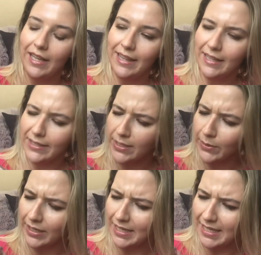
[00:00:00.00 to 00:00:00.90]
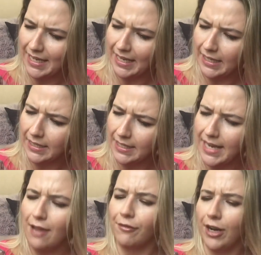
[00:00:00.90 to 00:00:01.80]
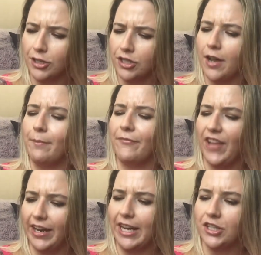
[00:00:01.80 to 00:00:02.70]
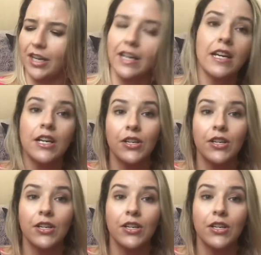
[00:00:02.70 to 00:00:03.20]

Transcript: I think this is one that has like a Stay Fresh foundation.